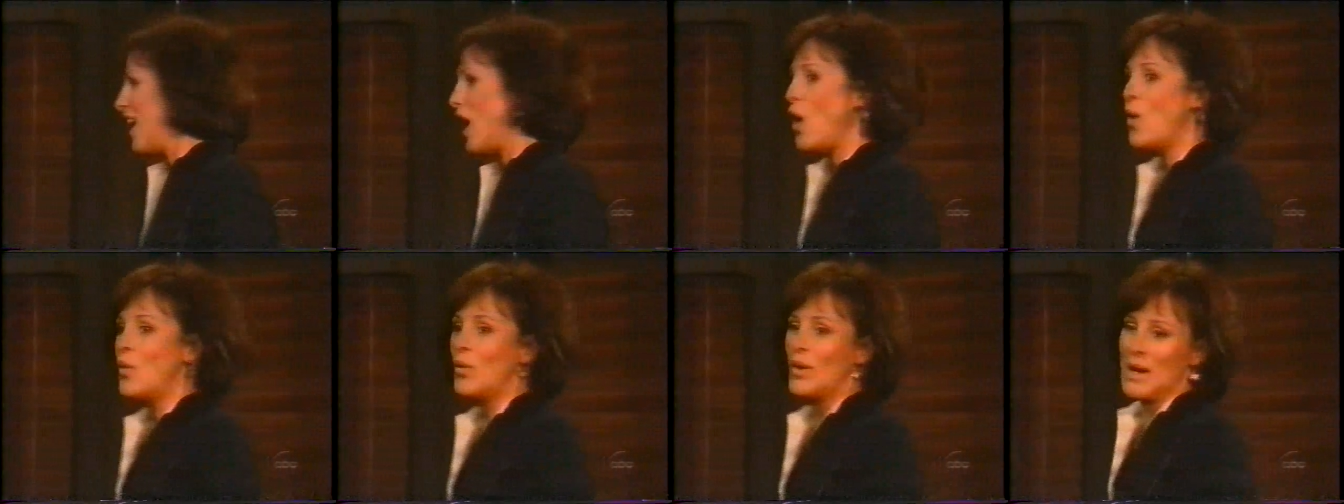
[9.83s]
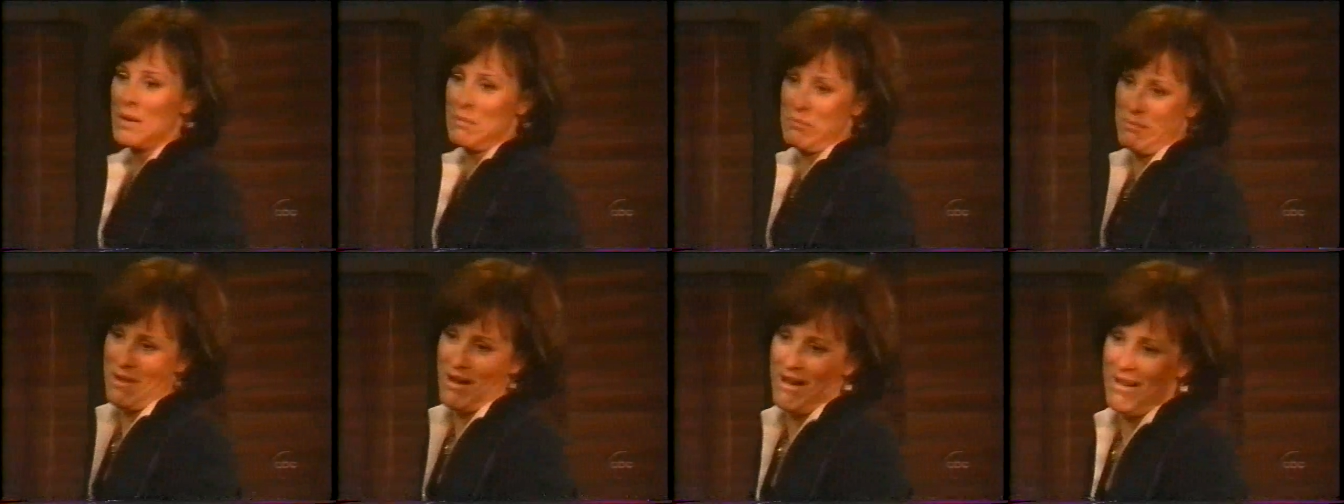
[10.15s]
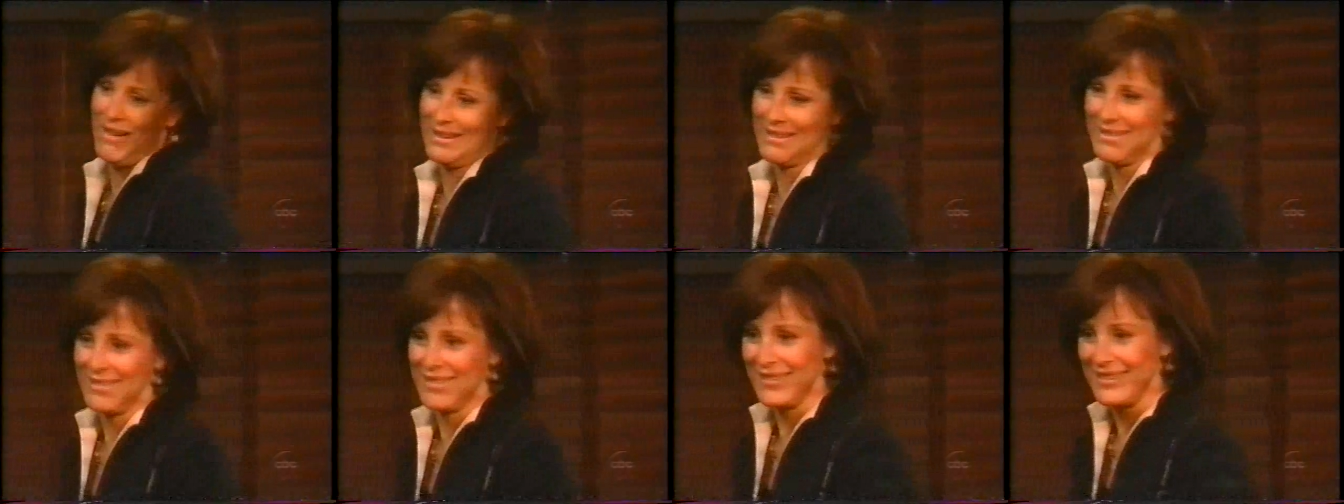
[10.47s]
Oh, come on.
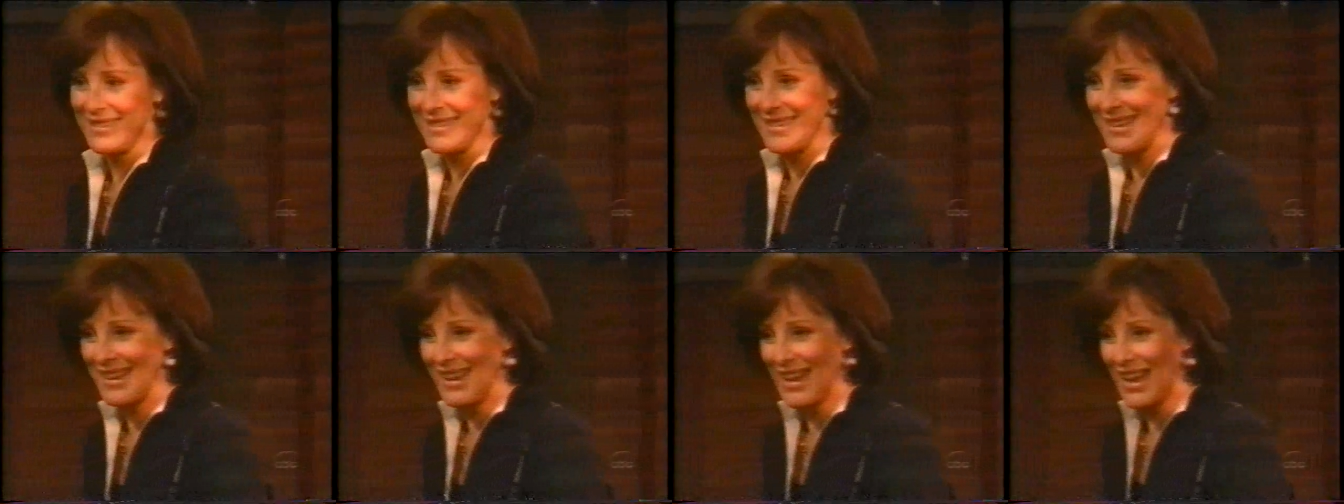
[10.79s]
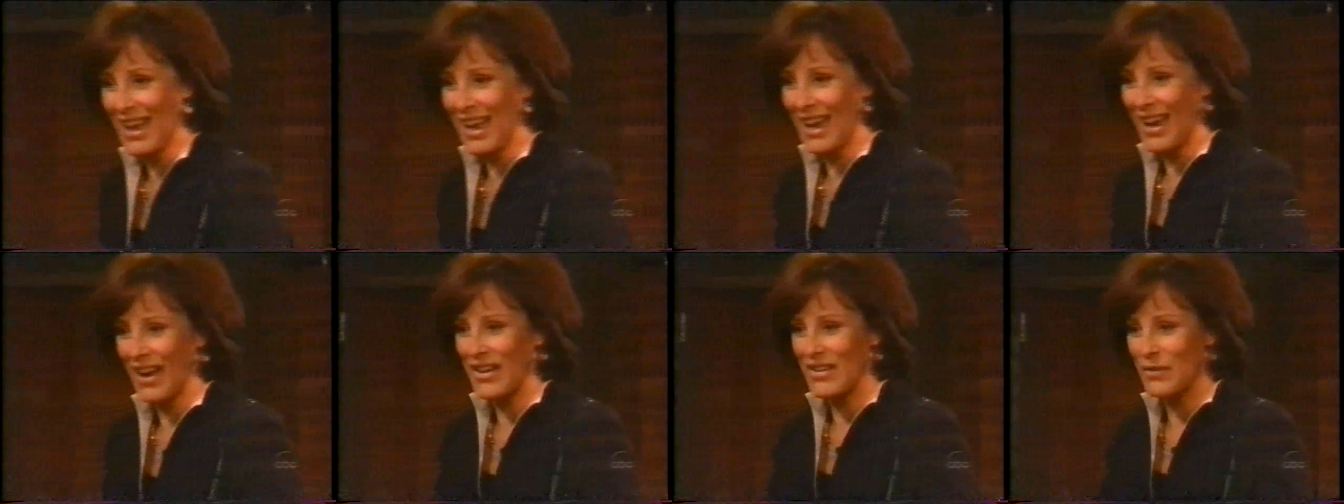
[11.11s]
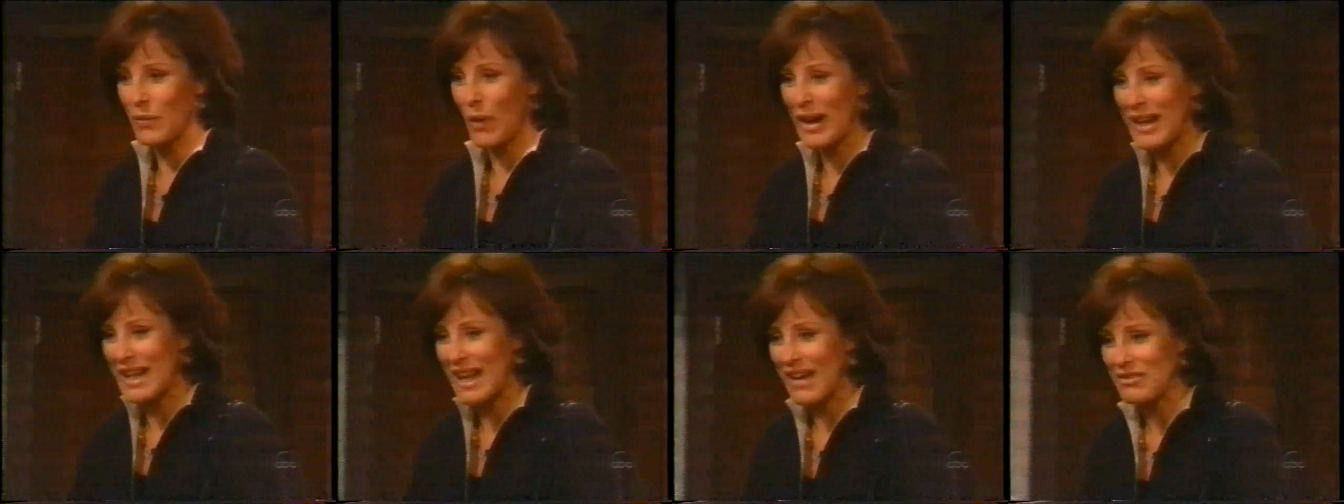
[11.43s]

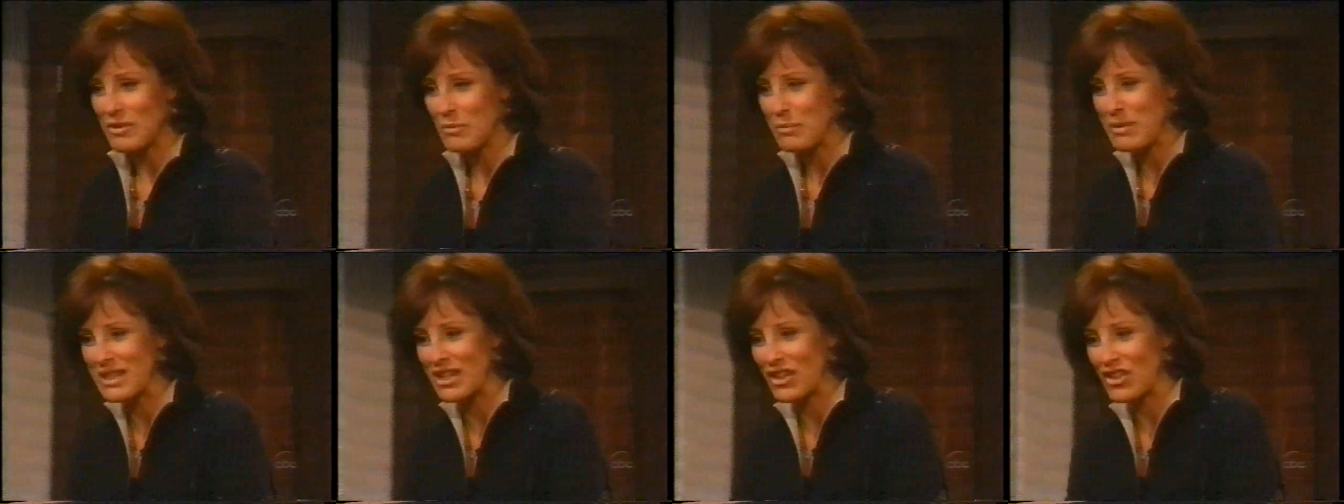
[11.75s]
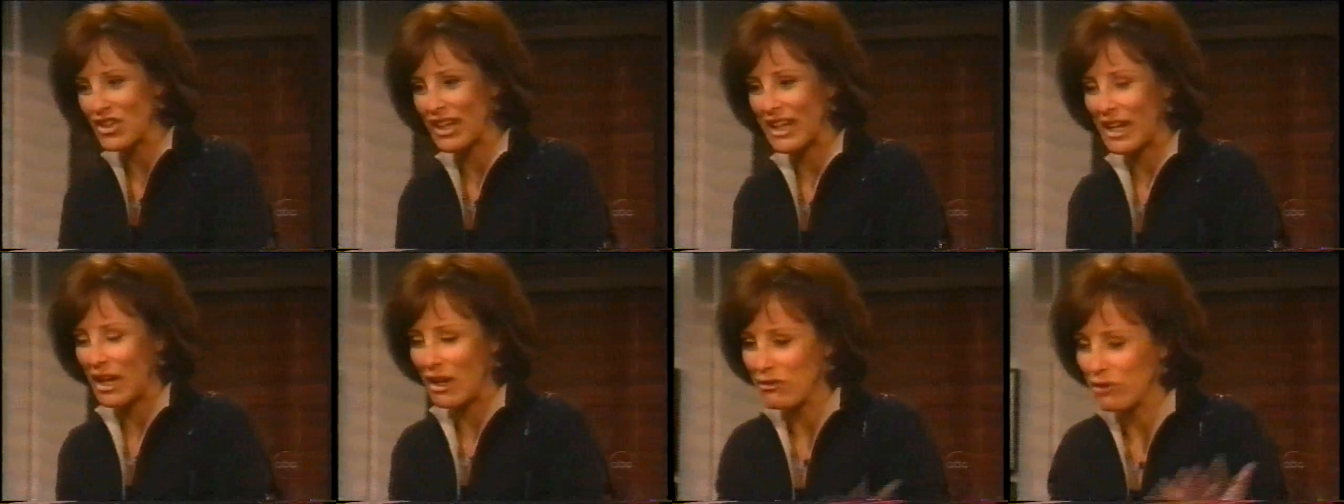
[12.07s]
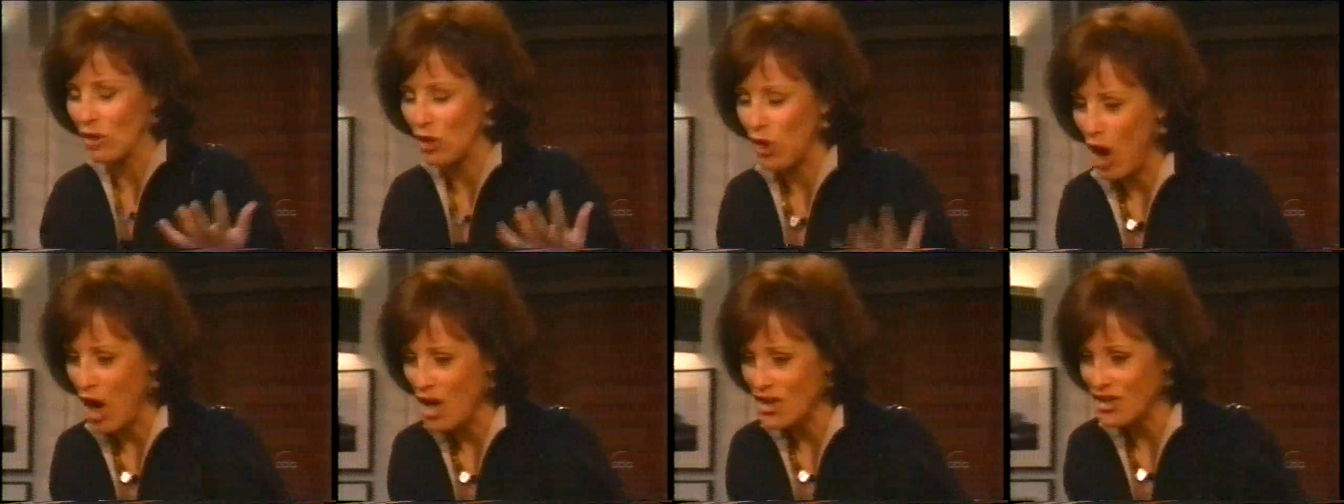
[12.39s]
Why do you have to be such a
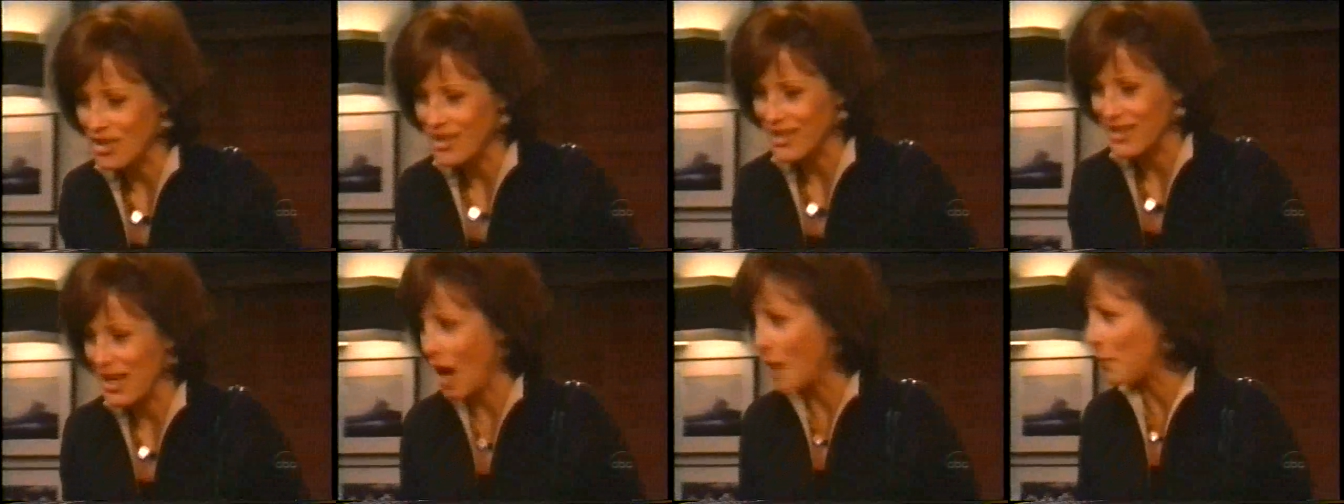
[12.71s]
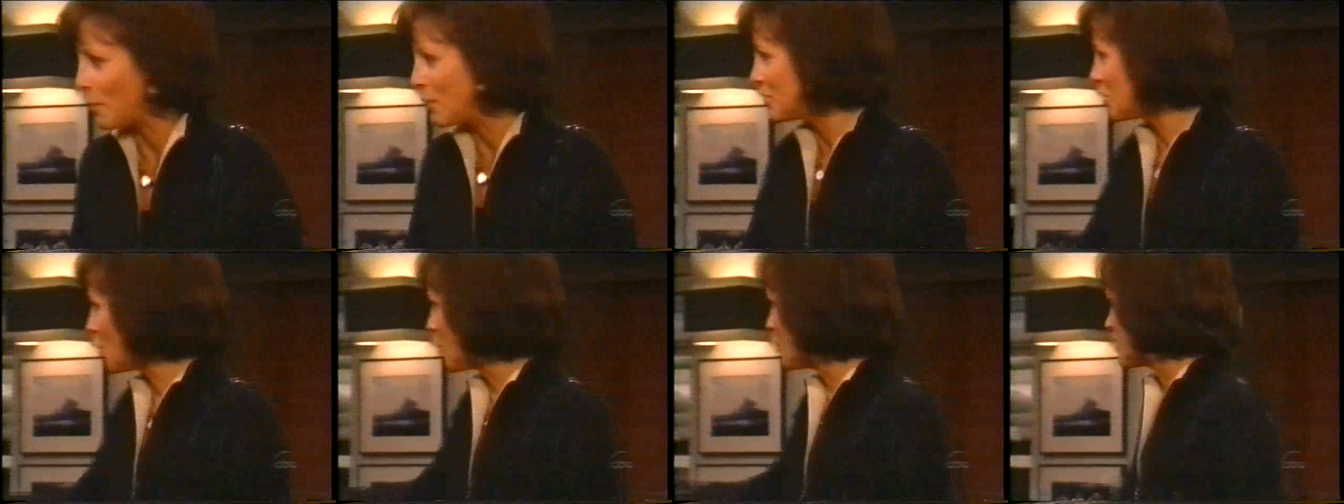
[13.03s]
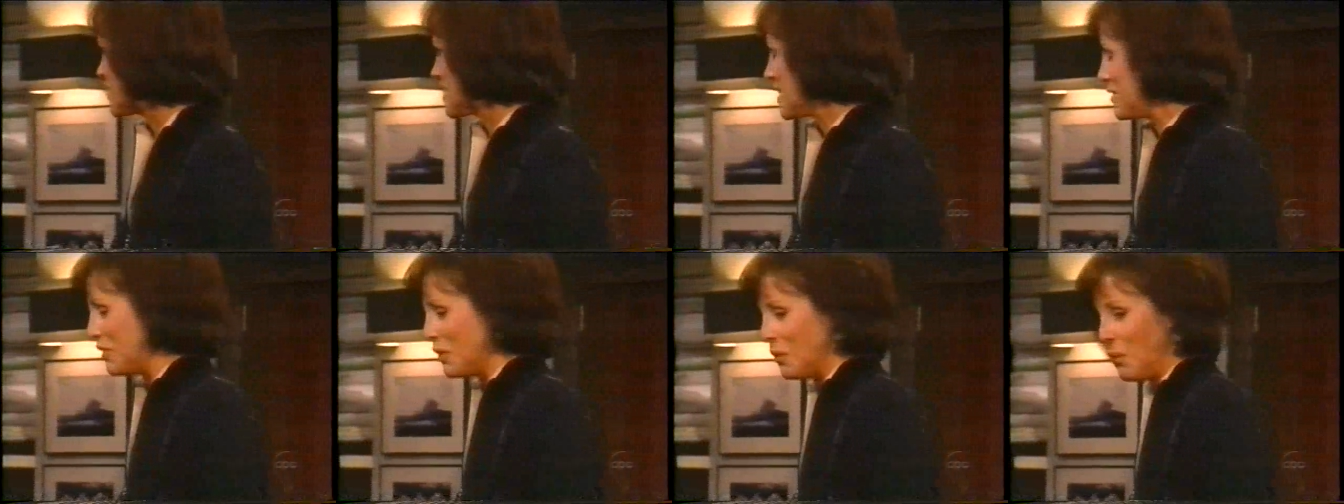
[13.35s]
careful, cautious cop when no
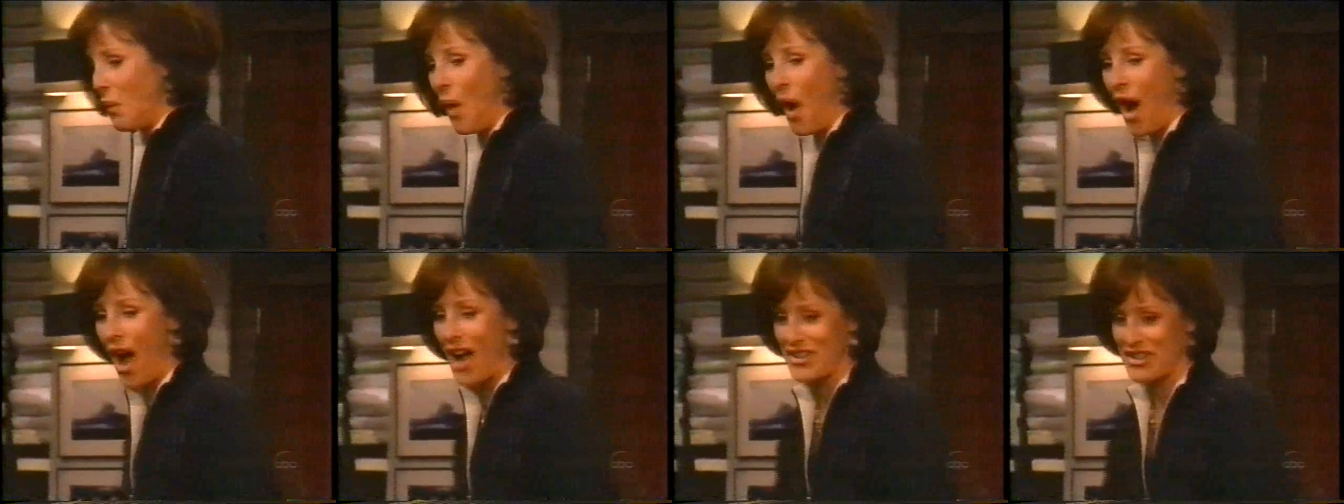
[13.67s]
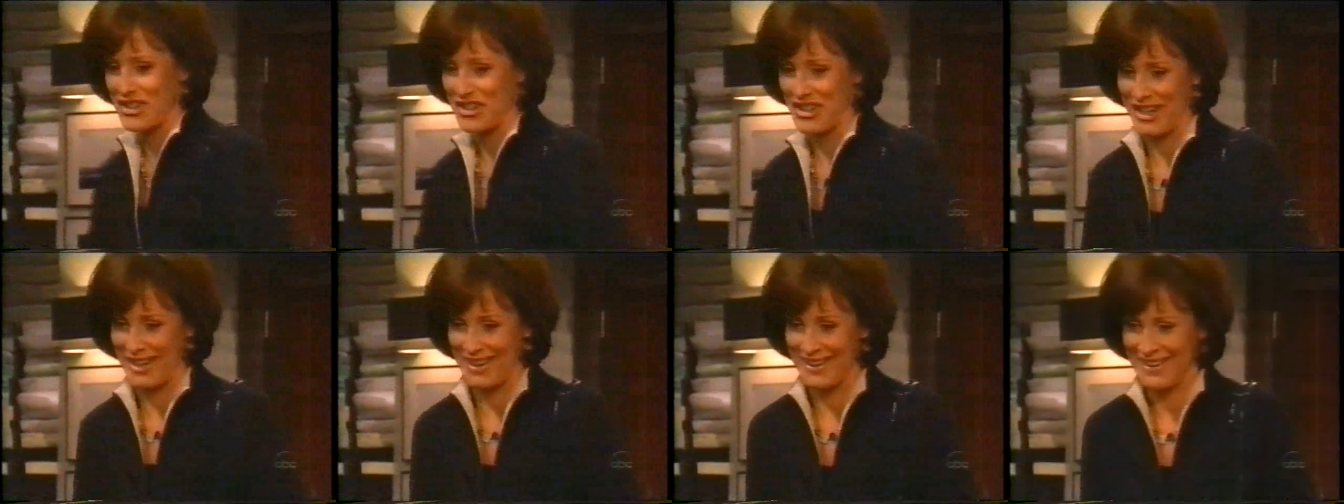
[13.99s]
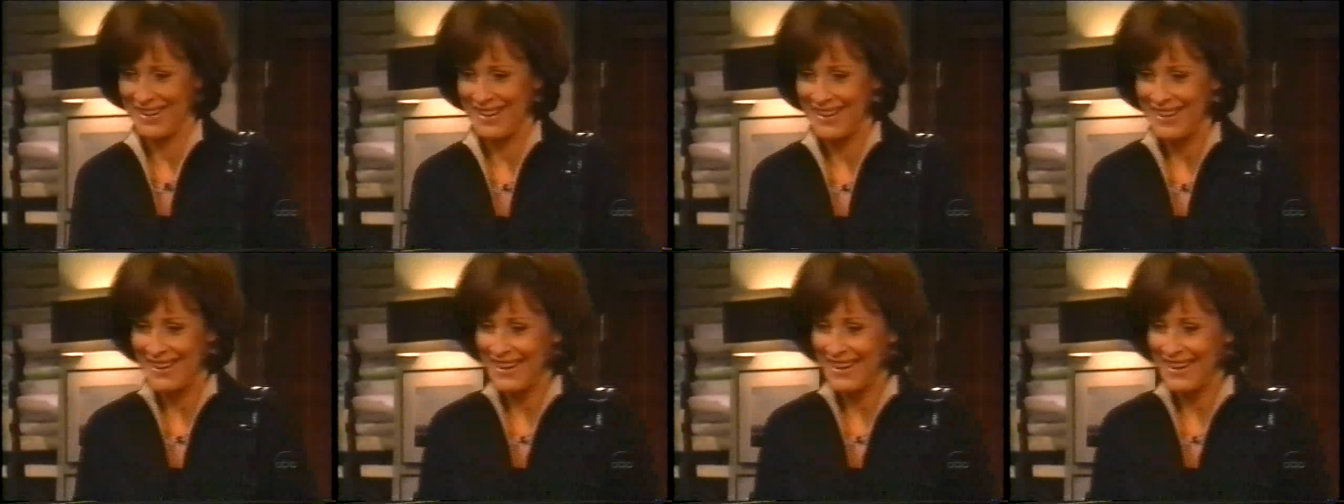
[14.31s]
one's even watching?